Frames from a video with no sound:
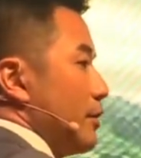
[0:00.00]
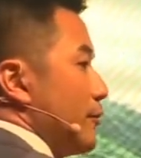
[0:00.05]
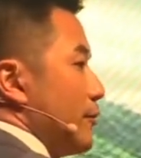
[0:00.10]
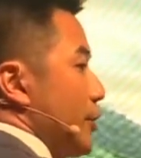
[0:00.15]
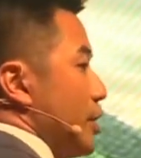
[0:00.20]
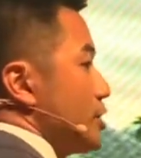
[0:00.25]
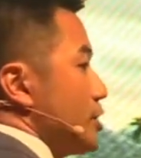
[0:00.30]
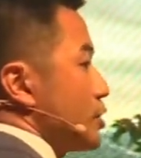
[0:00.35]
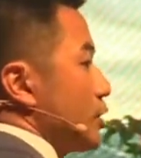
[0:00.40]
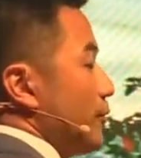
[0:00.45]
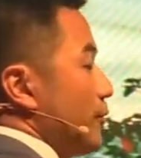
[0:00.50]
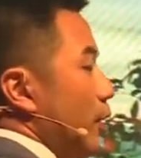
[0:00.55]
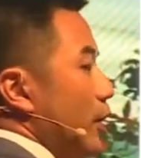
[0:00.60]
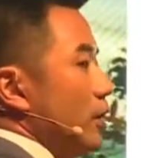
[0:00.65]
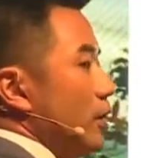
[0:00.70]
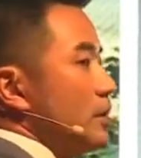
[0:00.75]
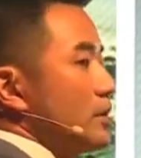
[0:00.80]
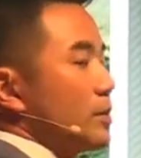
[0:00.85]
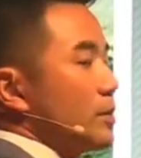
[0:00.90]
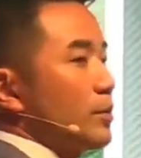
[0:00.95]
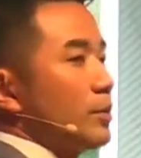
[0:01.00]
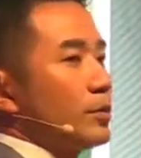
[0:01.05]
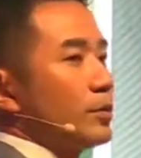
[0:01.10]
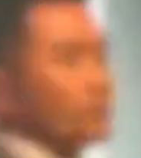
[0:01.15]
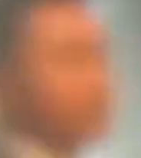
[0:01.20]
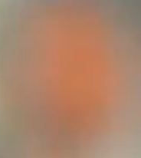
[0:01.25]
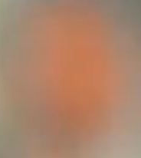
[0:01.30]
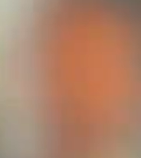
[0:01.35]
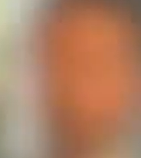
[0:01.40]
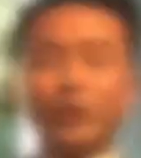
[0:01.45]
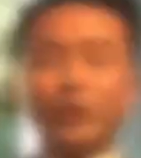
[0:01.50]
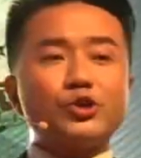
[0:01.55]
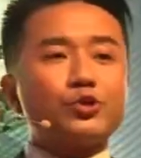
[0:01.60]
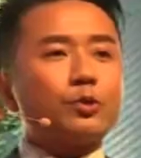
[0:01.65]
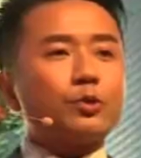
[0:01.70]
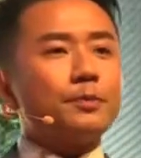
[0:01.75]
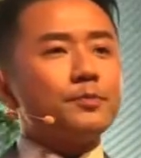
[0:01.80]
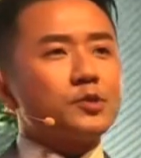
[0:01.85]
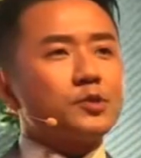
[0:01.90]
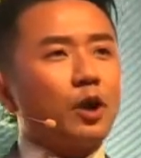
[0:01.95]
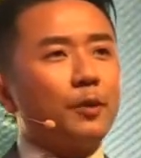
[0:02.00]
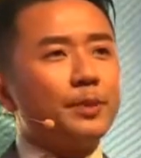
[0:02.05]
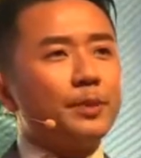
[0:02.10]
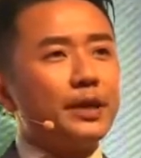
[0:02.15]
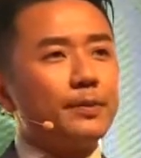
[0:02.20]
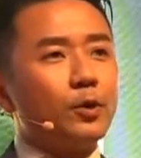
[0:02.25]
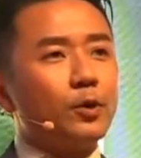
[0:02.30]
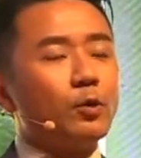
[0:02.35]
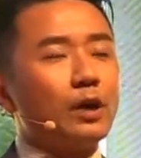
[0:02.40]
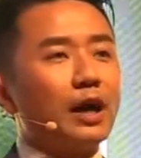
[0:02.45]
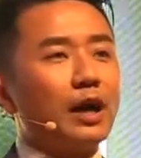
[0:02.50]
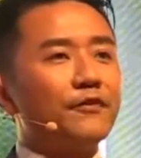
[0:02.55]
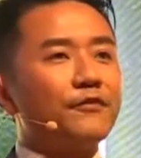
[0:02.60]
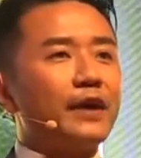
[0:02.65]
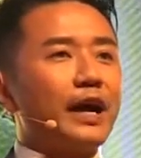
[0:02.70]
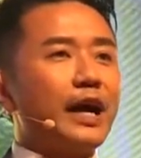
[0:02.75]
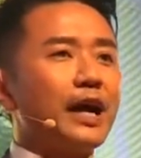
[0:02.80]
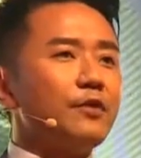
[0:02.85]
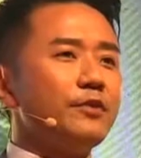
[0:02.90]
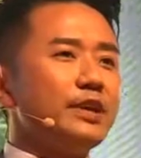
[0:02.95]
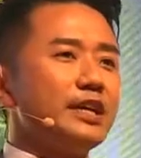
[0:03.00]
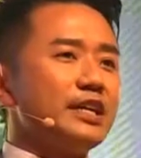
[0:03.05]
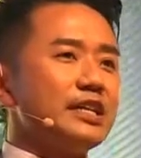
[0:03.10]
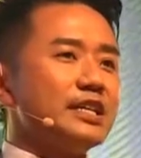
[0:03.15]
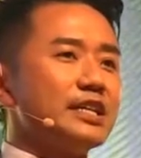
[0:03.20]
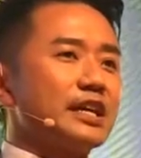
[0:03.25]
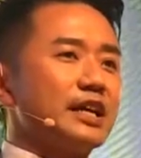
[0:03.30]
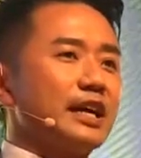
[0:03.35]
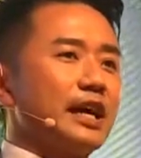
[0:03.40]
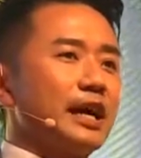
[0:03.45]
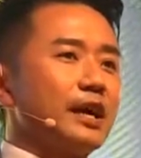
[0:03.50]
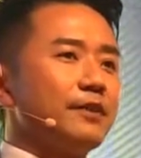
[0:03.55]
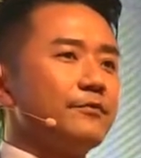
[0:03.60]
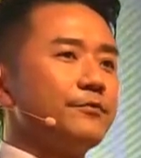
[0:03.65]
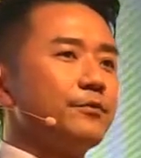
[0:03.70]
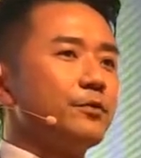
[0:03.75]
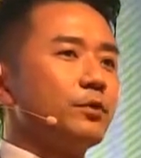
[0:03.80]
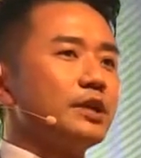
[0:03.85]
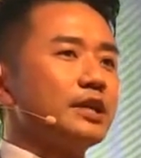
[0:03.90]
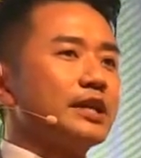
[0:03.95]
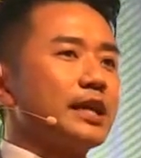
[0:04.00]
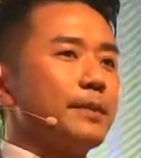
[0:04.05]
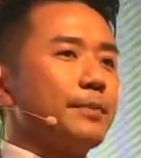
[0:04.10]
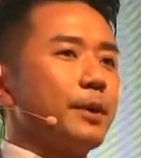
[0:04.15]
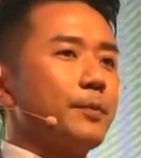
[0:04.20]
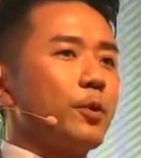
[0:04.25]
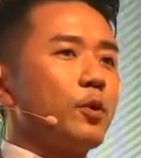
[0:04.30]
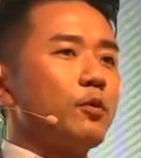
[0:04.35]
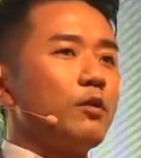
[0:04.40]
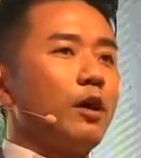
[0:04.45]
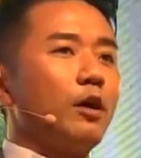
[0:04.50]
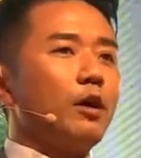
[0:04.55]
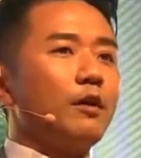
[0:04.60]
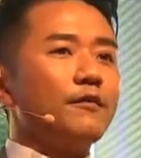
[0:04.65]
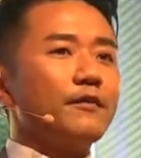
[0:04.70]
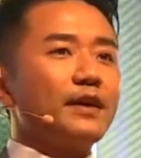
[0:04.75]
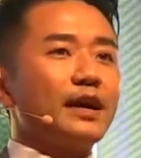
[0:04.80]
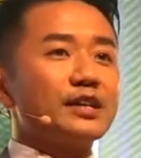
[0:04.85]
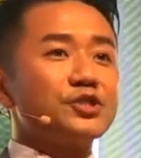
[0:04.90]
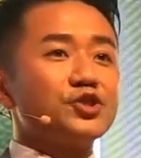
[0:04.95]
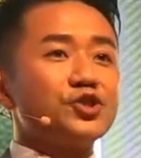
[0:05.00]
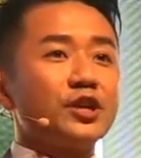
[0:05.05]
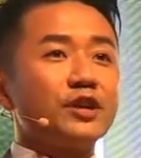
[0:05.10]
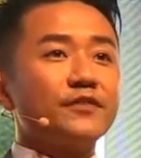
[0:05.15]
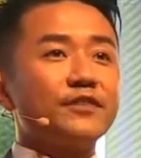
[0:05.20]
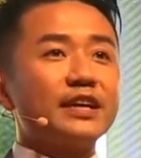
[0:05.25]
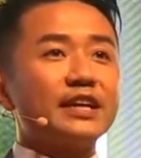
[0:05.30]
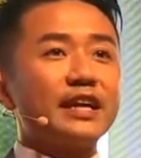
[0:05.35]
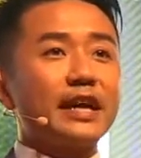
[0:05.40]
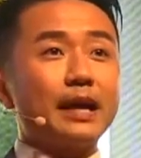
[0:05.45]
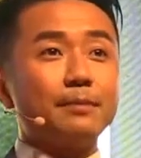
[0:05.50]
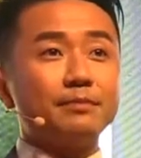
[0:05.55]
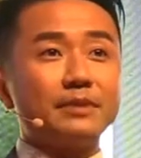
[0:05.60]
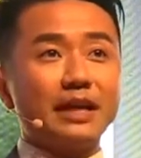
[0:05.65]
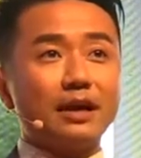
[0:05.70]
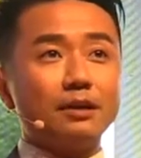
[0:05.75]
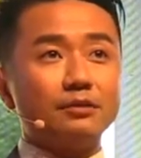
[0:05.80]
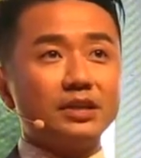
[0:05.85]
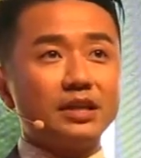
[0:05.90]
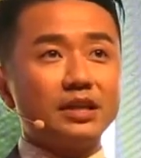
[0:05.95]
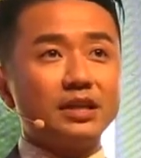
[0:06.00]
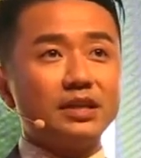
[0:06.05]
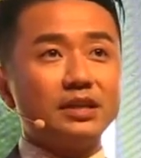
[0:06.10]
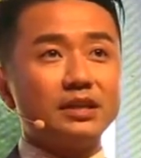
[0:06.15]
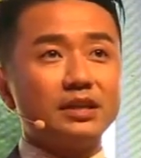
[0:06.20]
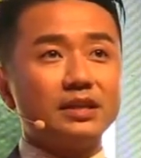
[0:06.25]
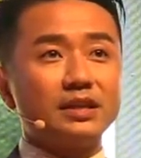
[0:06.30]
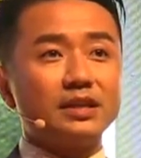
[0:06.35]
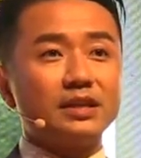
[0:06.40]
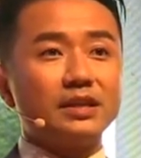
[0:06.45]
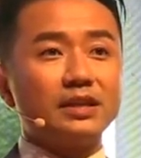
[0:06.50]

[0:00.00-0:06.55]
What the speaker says: First of all, which group of people are very eager and fully capable of achieving MDRT?